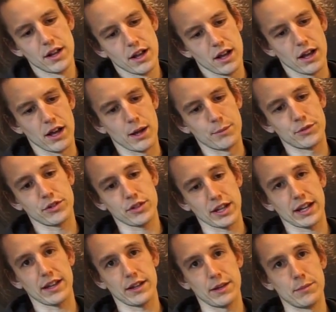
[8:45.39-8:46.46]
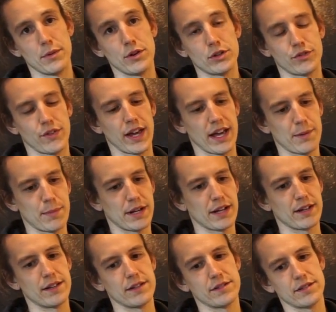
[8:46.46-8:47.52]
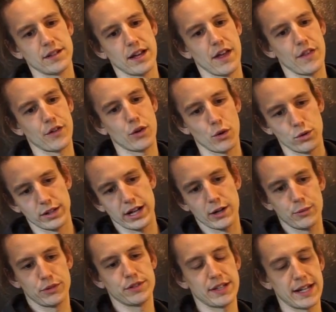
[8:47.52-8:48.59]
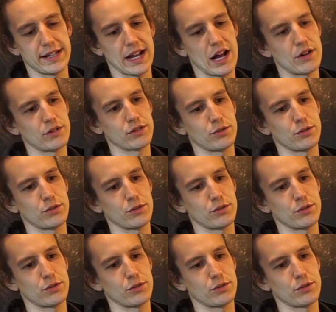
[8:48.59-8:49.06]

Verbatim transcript: um, just like in Mo's van, because uh, the cold air will stay down.